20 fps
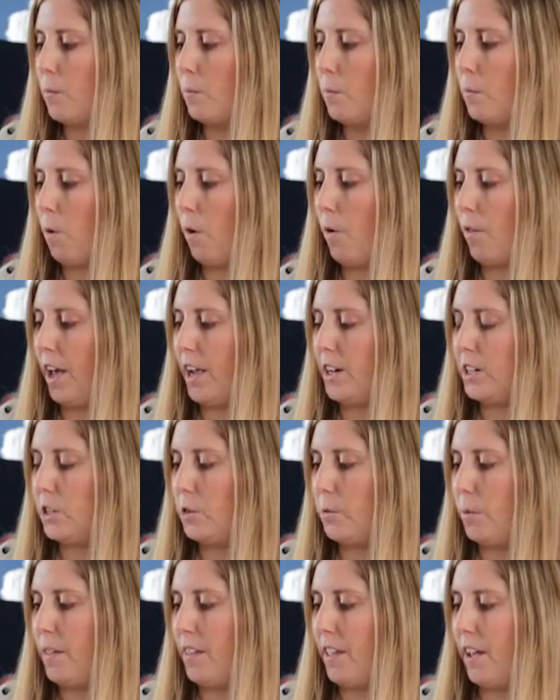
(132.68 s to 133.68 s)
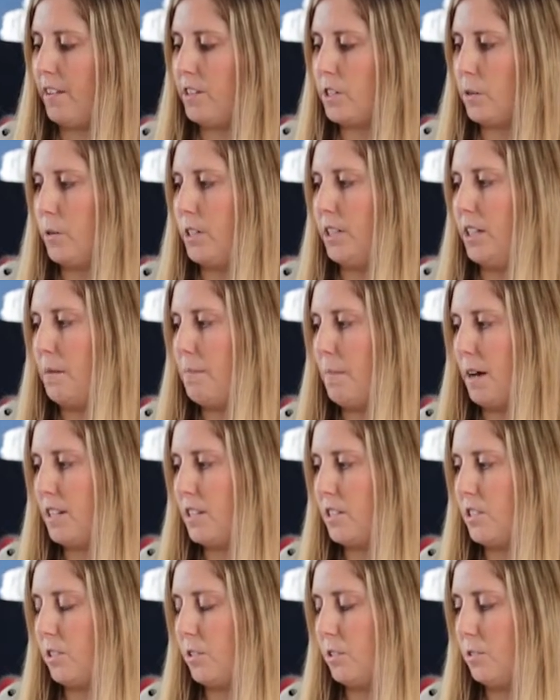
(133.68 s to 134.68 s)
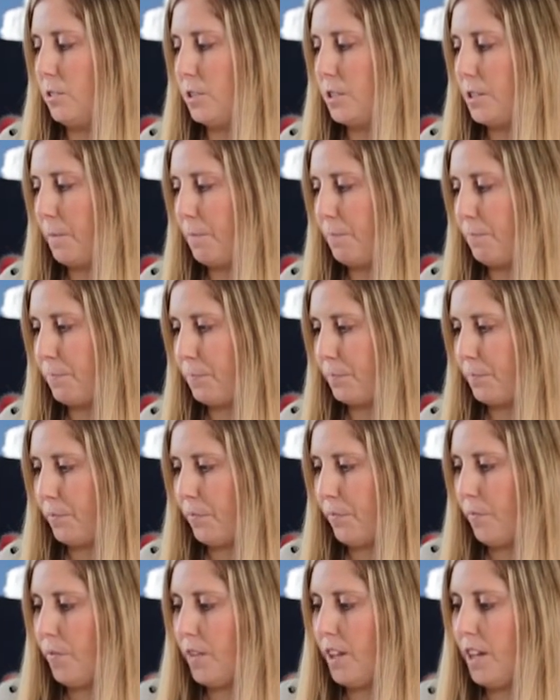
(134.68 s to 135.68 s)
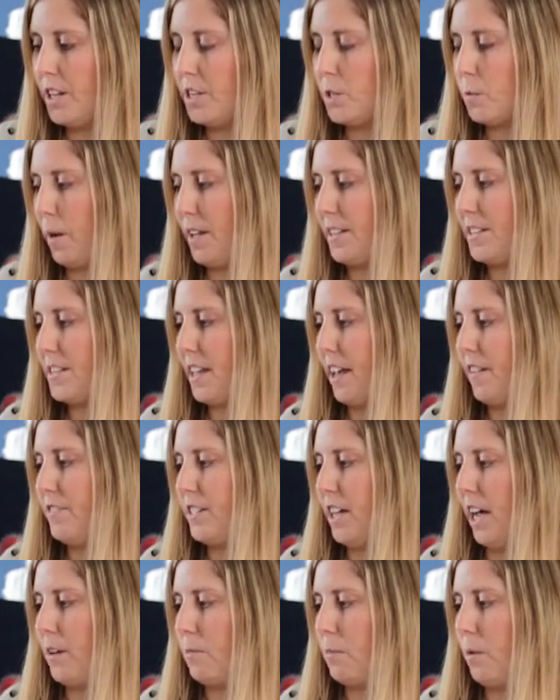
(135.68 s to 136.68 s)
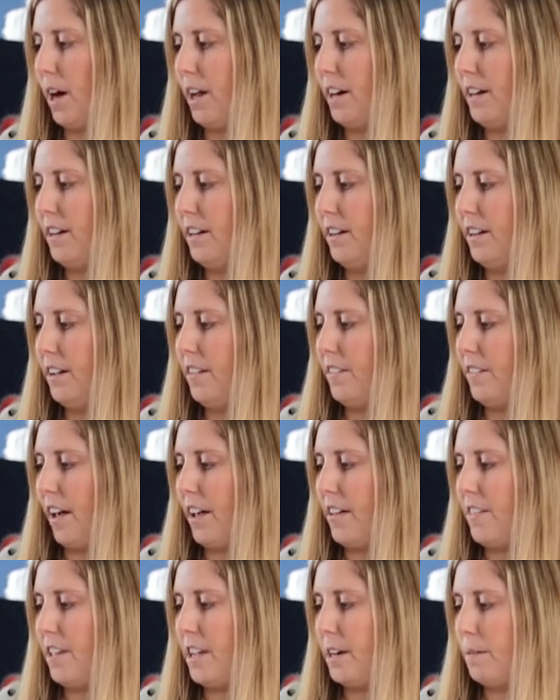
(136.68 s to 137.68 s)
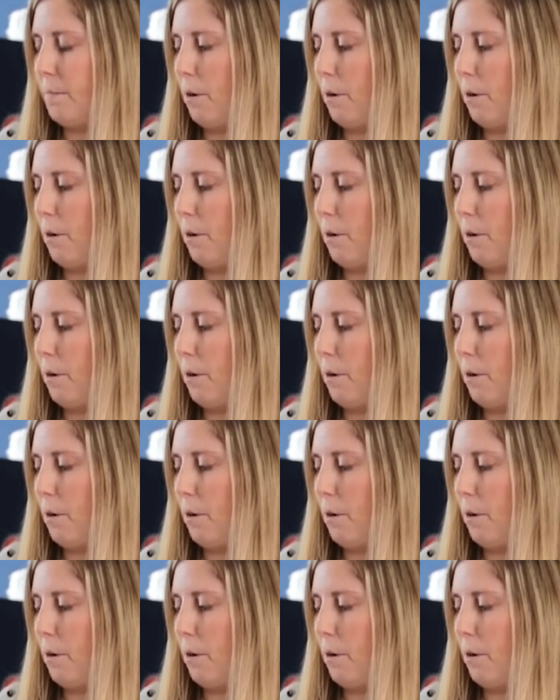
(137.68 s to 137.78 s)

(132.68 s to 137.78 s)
What they do when they're doing their must-dos is once they've done one, they then